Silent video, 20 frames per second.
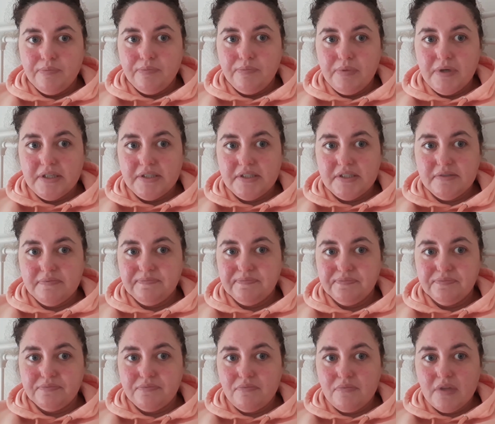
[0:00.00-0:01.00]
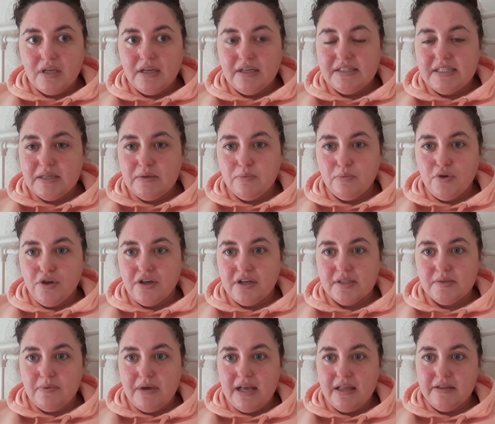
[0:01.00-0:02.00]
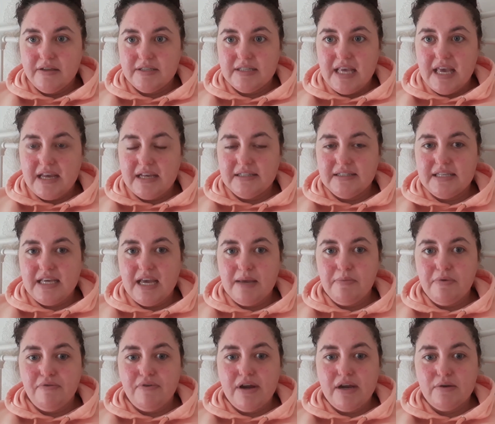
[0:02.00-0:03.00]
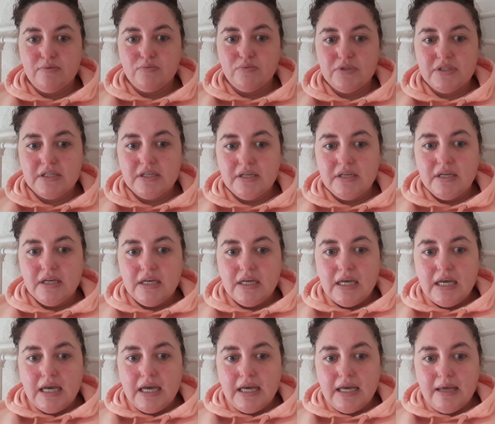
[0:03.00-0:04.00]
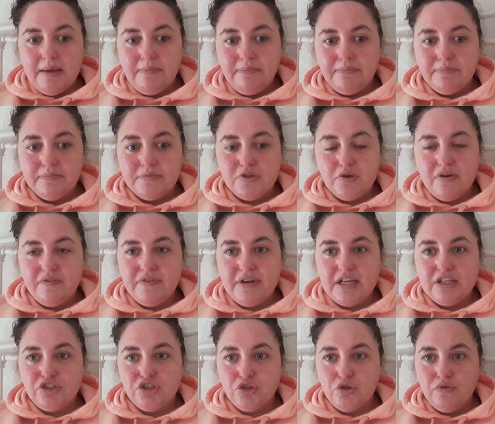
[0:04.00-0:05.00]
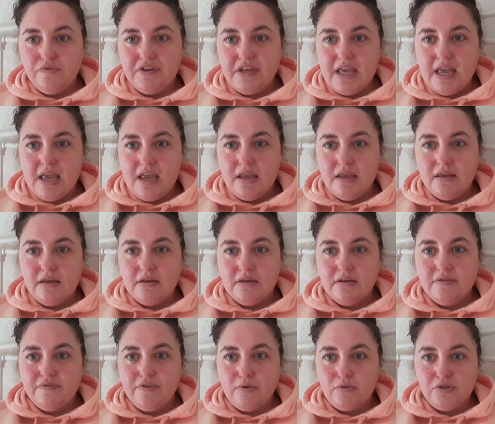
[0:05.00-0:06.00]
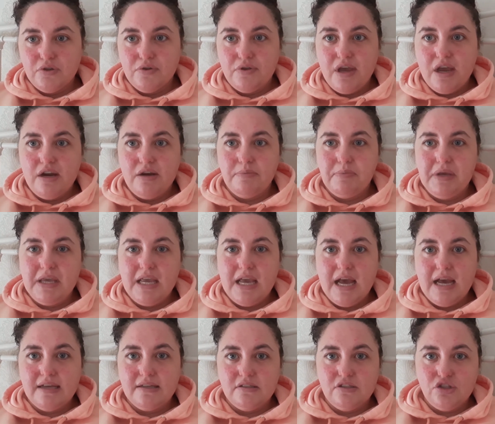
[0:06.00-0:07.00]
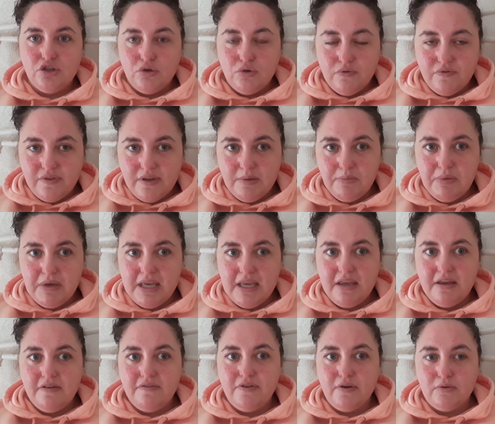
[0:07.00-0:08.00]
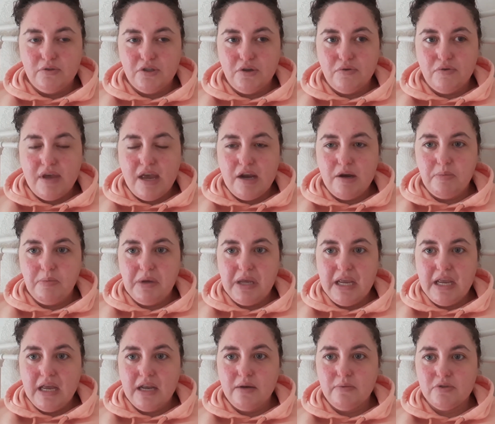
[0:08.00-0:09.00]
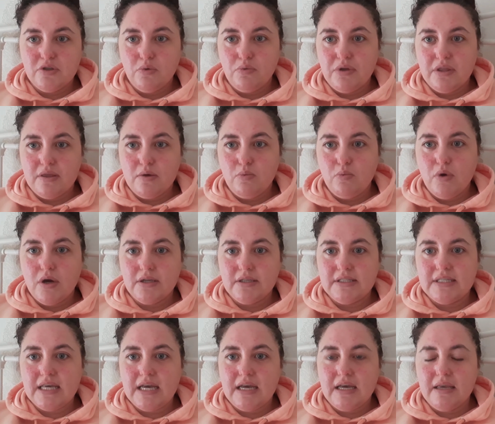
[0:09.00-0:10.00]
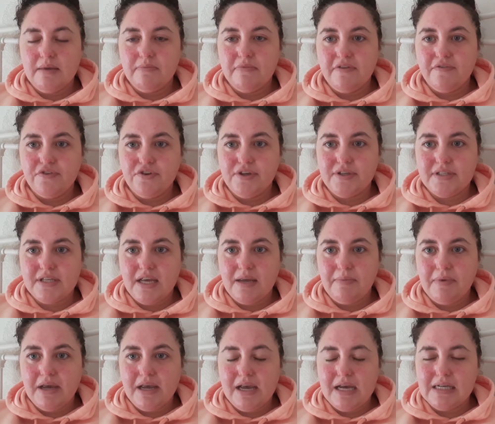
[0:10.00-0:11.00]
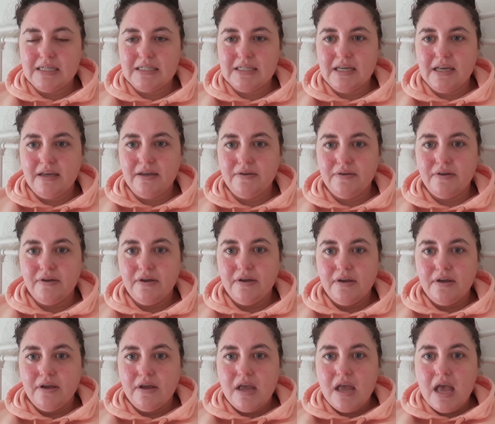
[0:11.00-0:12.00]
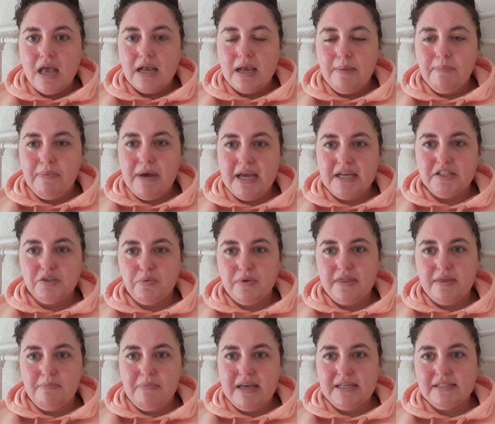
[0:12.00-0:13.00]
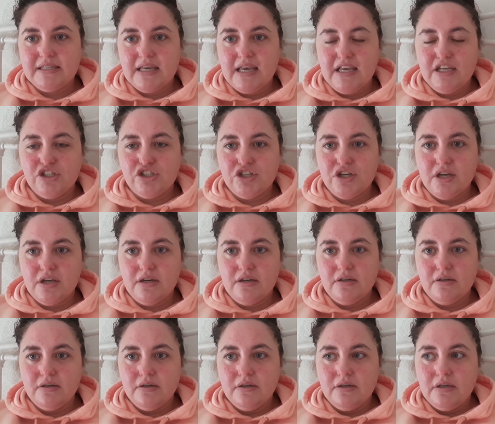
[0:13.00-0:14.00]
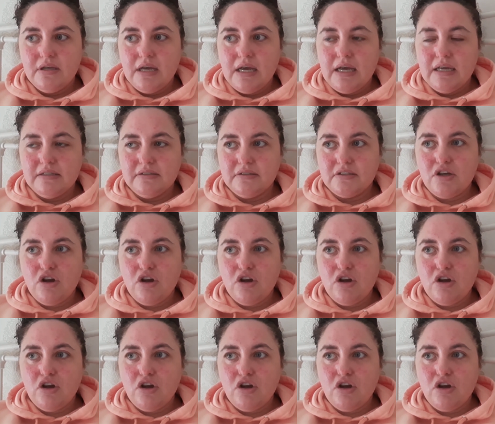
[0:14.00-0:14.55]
but it didn't work as well the second time around. So I've had UVA phototherapy and UVB phototherapy, and it was only the one time, the first time I had it, combined with the medication and